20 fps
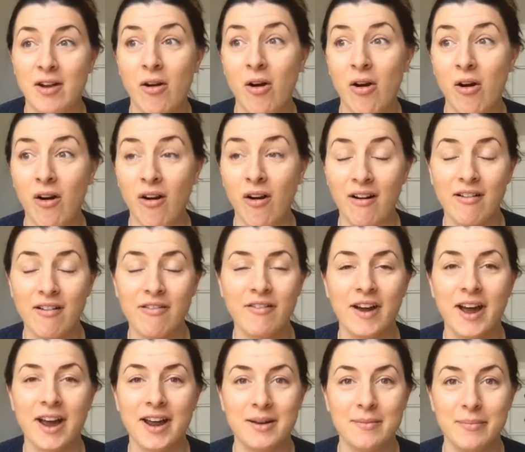
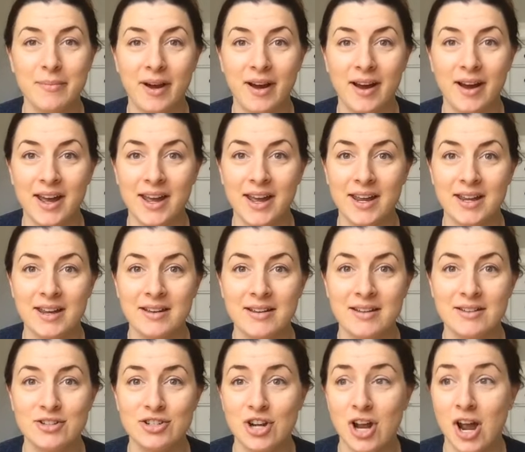horrified by
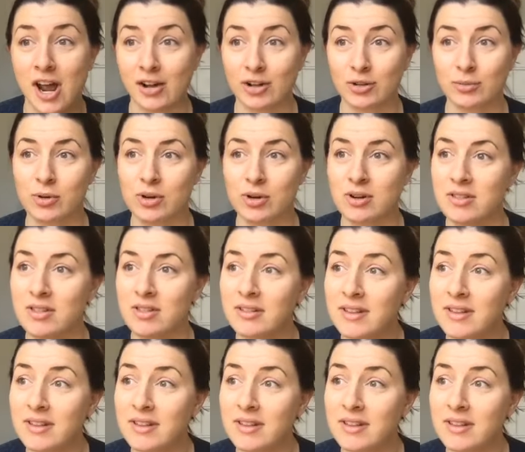childbirth,